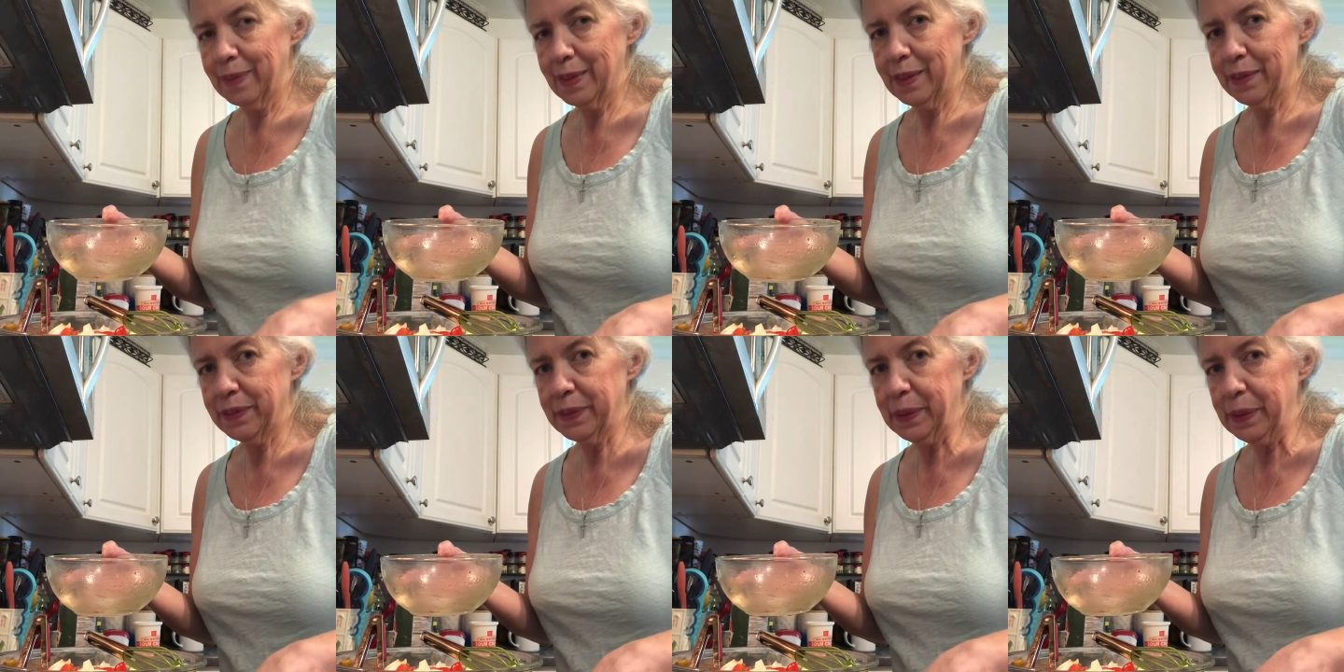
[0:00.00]

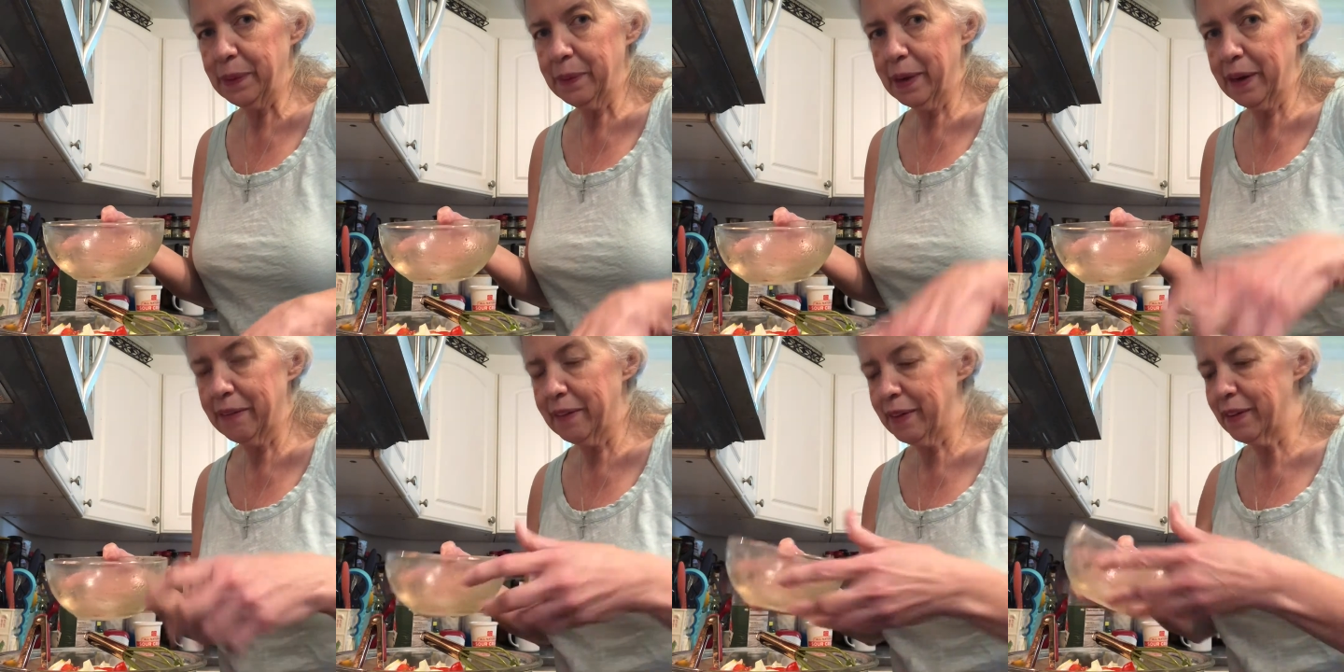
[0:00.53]
fruit or
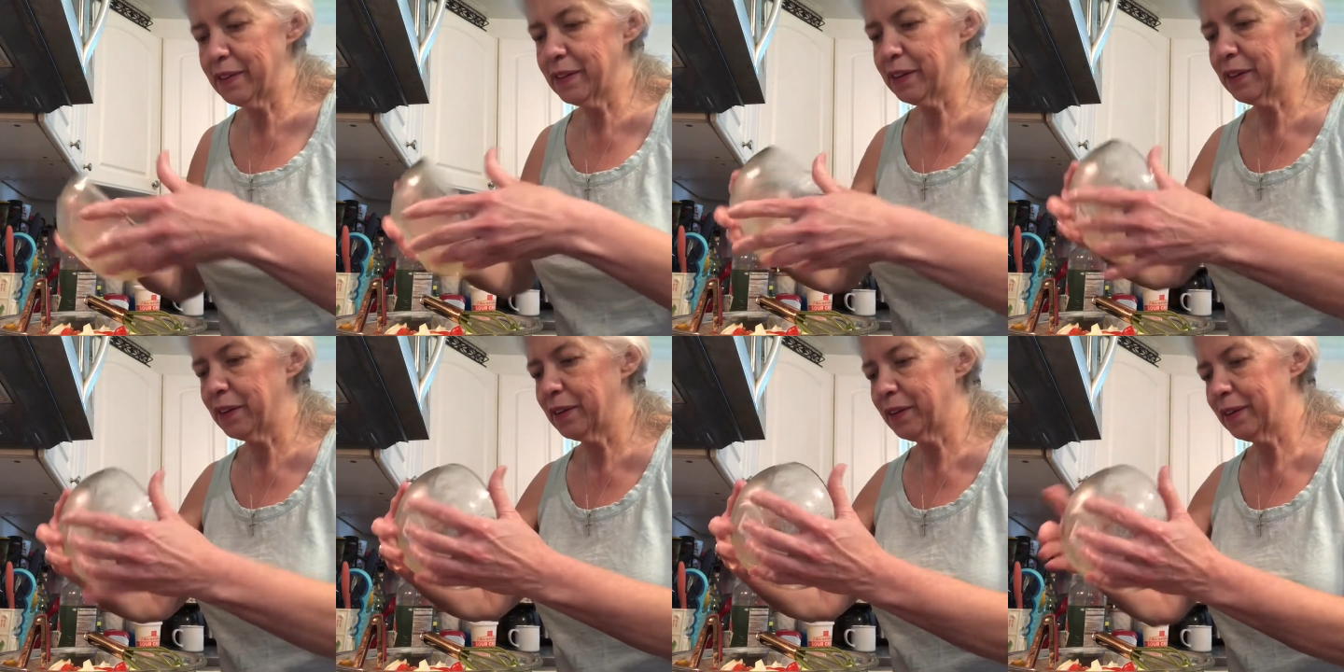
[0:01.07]
whatever it is that
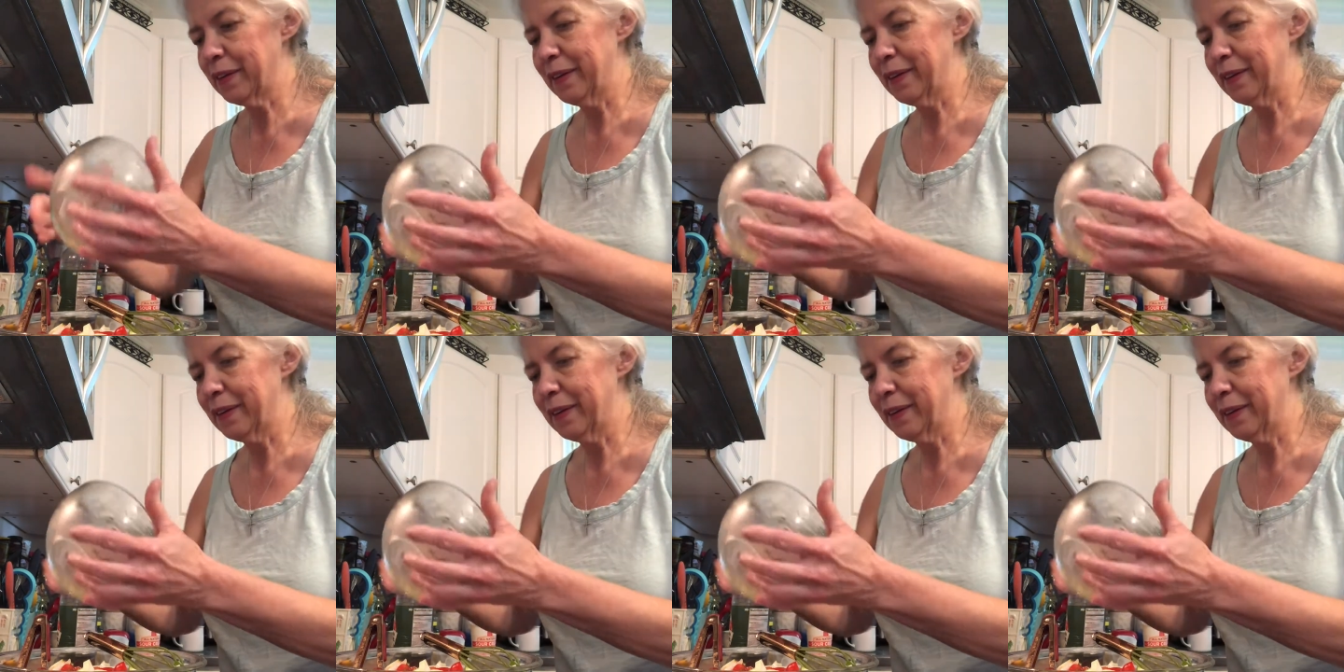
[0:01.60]
you're